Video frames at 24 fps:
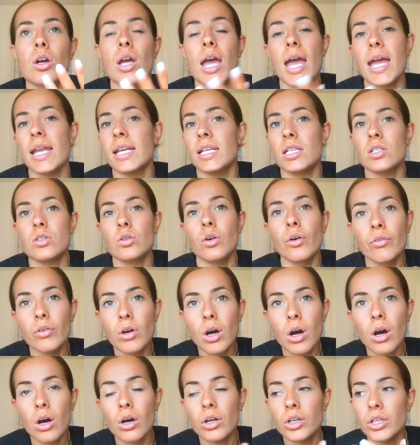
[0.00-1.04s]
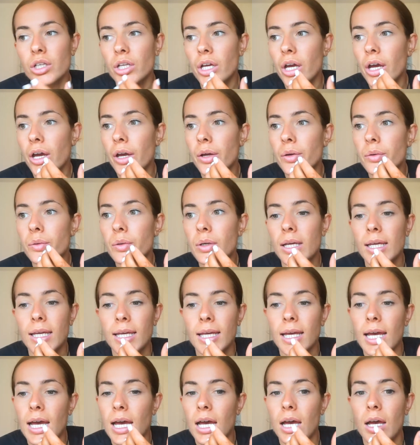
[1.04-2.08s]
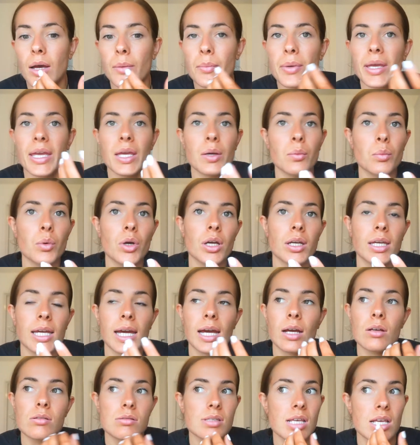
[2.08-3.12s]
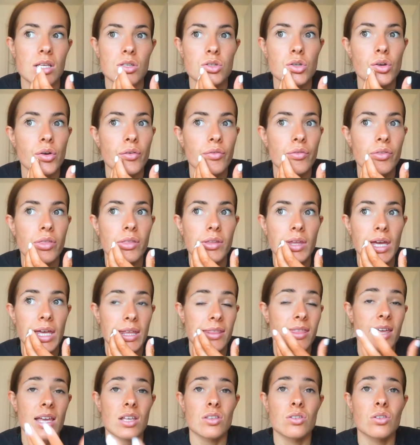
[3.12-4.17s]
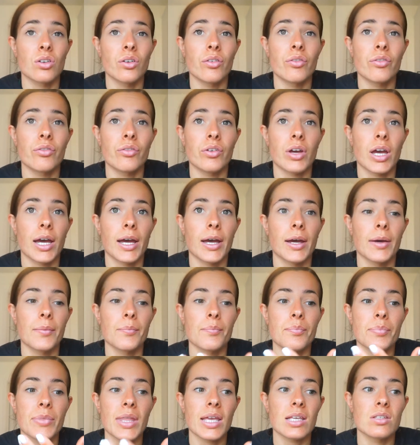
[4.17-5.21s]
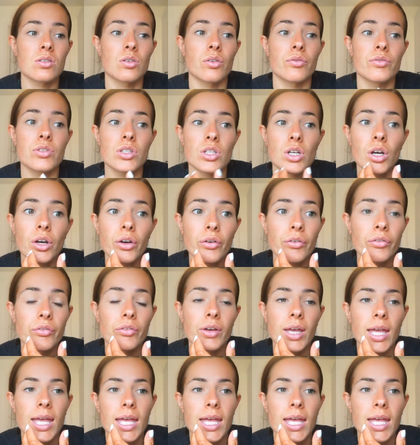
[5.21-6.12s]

any sort of cardio, um, workouts, that sort of, that sort of, um, that sort of stuff,